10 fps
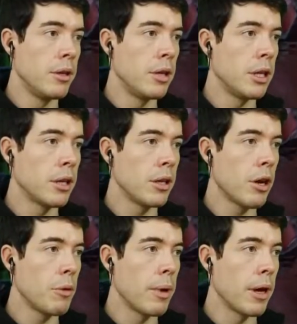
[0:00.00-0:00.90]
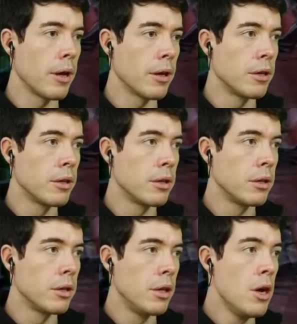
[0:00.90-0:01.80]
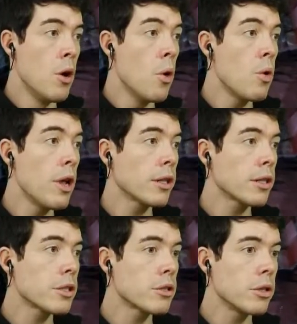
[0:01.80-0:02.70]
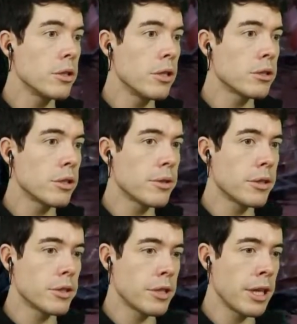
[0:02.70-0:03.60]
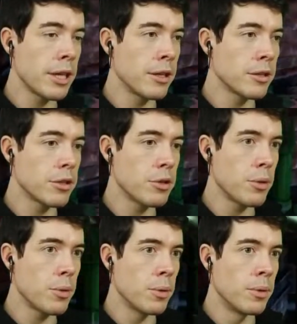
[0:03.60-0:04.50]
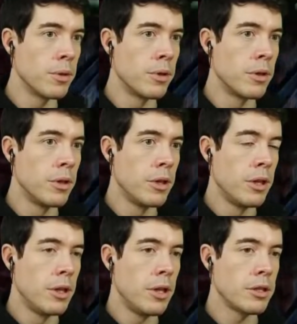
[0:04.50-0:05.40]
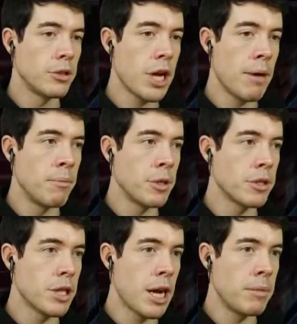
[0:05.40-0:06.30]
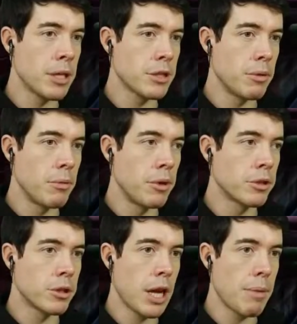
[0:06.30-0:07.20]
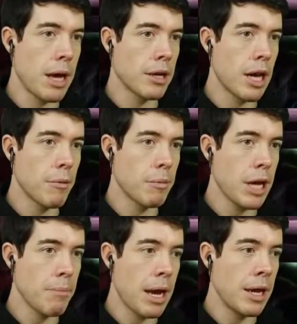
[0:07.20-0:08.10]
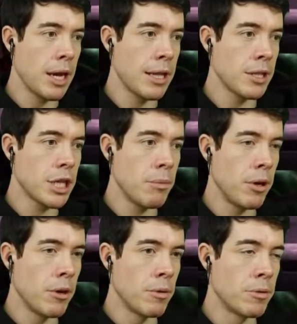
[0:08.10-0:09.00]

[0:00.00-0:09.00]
And he can go up here. Oh, look, there's a, there's a, there's a thing. There's a tool. There's a gem. There's a gem. That's what we want. Get back. Get, get back and get that gem, you.